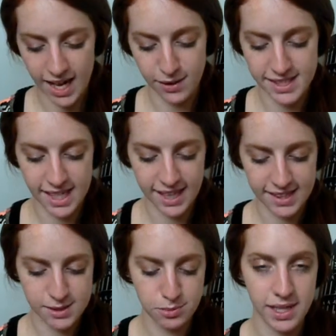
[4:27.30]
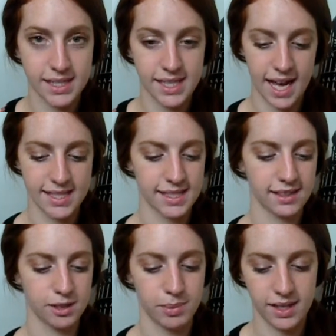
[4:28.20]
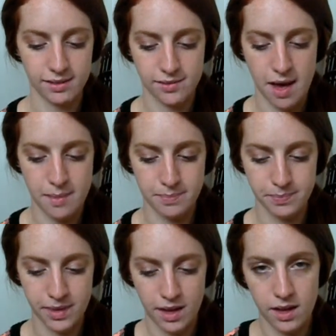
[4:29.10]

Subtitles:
anyways, I like this one because it has a little bit of kind